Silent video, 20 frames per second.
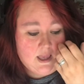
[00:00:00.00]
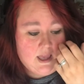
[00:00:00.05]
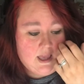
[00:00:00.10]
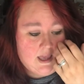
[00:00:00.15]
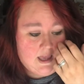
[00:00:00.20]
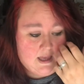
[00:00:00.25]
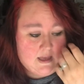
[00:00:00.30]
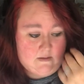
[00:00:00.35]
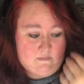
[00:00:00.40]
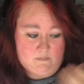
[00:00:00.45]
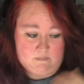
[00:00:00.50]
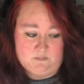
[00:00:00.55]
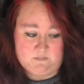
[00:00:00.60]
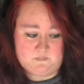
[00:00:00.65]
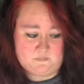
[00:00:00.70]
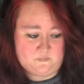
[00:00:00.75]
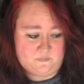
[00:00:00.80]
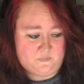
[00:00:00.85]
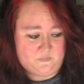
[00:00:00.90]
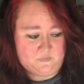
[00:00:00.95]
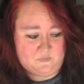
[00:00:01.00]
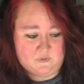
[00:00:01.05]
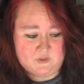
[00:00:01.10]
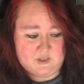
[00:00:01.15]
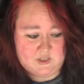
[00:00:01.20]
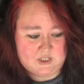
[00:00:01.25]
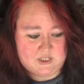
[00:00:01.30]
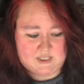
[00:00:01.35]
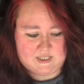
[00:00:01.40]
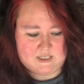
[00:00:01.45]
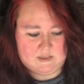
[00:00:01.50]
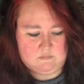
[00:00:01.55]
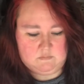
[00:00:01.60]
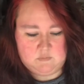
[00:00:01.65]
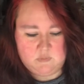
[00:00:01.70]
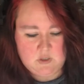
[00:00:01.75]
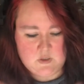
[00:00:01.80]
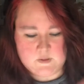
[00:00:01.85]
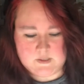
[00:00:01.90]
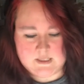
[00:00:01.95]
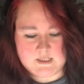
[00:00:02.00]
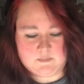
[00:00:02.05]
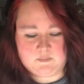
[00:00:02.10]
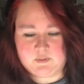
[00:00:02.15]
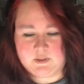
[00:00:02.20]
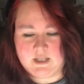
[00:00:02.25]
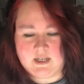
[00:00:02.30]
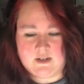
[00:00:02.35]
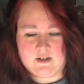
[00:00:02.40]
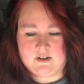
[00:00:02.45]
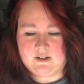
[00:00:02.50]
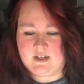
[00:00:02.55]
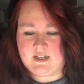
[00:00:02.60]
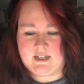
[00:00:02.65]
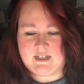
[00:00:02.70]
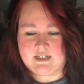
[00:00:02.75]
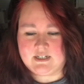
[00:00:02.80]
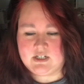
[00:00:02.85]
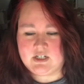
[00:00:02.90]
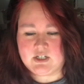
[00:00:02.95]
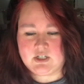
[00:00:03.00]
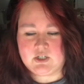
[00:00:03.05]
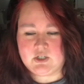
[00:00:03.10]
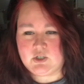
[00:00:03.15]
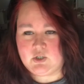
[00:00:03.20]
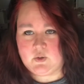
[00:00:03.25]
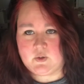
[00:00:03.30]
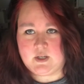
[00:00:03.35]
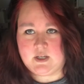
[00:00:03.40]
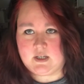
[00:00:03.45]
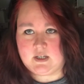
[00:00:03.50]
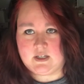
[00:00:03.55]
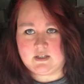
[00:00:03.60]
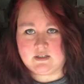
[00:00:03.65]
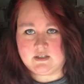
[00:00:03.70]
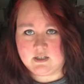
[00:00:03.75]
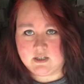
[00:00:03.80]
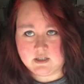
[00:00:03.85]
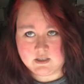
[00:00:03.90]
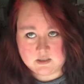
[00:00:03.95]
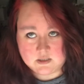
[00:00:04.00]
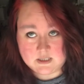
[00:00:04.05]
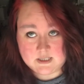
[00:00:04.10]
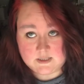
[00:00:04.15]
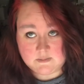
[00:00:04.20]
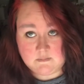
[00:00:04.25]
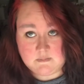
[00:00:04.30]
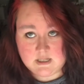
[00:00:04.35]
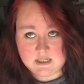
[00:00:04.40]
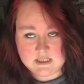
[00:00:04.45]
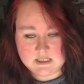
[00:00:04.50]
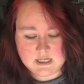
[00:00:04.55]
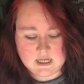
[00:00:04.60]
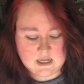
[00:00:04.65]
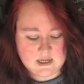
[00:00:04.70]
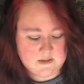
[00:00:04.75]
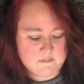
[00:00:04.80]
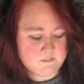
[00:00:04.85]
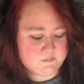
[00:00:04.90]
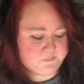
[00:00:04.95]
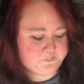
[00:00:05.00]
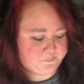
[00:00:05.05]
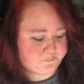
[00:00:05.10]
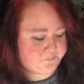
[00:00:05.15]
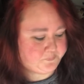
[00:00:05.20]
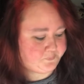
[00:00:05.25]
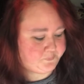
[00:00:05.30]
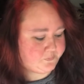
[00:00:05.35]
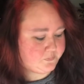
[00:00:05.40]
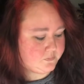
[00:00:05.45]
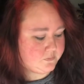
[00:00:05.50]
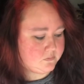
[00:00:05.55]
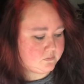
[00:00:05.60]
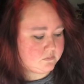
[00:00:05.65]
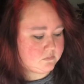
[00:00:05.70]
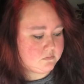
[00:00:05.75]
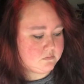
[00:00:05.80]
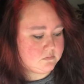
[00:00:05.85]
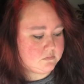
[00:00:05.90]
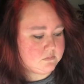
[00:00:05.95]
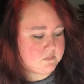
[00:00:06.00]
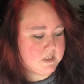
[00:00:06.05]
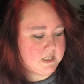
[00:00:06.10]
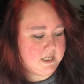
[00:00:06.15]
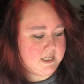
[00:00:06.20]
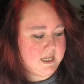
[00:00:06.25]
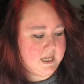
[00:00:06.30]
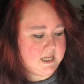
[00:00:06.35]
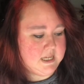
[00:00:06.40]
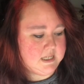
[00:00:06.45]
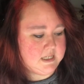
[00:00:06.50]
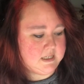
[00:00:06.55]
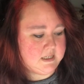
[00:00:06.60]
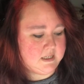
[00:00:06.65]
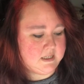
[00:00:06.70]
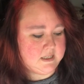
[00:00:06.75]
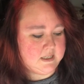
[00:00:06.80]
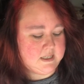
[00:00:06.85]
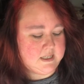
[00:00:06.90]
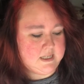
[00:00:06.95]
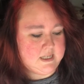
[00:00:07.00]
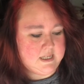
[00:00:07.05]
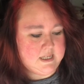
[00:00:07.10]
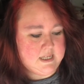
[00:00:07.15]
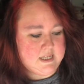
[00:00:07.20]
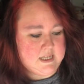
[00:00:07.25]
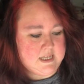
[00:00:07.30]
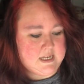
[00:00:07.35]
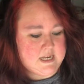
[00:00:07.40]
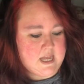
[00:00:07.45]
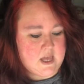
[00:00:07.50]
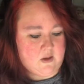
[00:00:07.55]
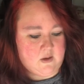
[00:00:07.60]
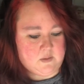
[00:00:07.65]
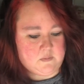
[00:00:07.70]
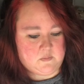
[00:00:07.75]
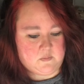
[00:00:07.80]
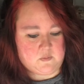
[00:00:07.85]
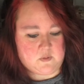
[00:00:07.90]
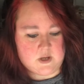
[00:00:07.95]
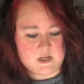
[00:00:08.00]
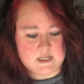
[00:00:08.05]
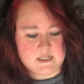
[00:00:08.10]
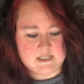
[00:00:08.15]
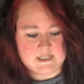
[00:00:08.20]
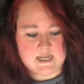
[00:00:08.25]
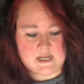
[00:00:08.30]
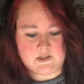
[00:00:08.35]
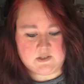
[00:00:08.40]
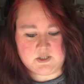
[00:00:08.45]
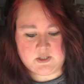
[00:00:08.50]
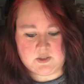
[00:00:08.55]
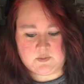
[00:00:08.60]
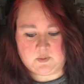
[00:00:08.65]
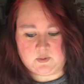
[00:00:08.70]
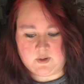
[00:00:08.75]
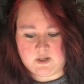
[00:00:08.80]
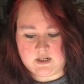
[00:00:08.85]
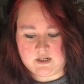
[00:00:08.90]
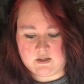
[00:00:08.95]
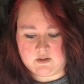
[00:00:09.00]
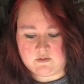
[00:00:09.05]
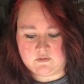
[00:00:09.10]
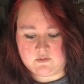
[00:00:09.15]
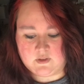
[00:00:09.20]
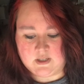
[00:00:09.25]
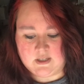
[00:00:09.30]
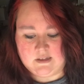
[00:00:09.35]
and just music blaring and just enjoying some me time. And now I'm running down to the point of